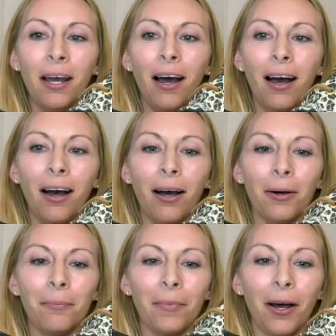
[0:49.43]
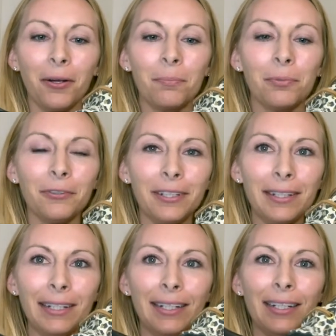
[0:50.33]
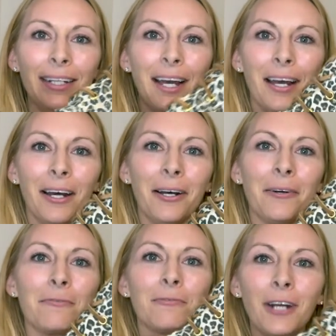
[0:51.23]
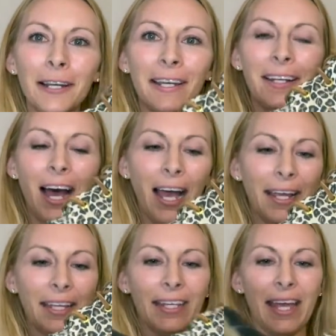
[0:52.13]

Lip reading: on a pretty rugged hike,